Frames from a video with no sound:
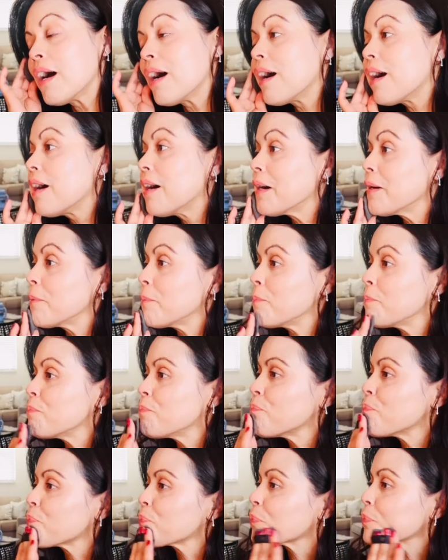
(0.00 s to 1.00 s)

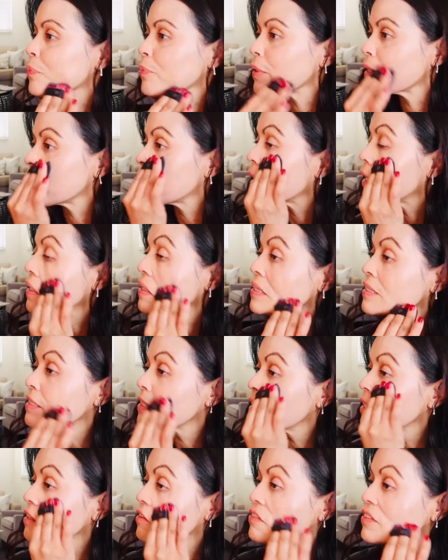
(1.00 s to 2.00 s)
Yeah, that's
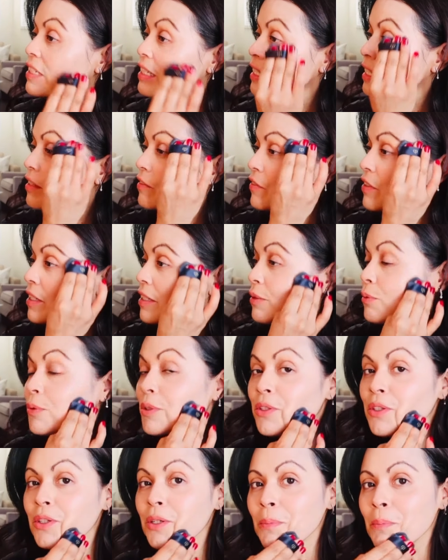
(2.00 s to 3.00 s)
kind of a given.
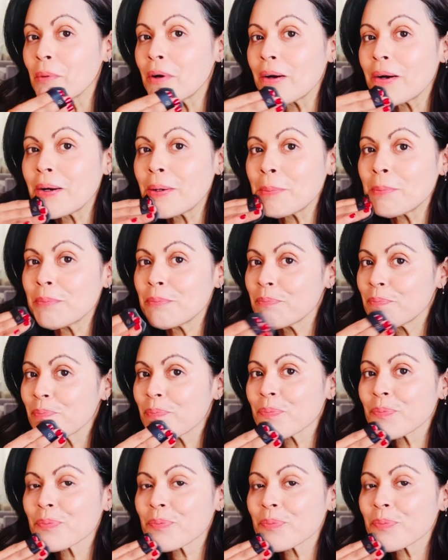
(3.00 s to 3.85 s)
When you're a mom,